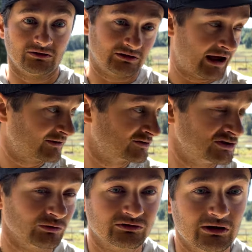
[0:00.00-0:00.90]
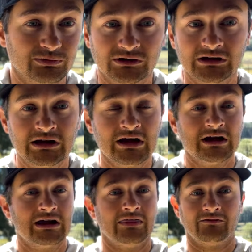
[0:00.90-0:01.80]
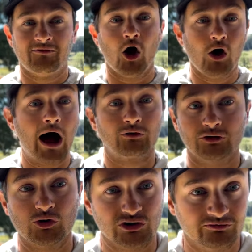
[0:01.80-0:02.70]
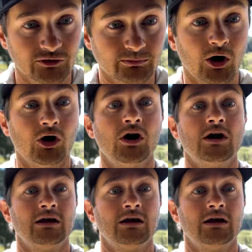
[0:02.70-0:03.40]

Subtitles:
Guys, because, you know, typically in the fall, I was coaching football.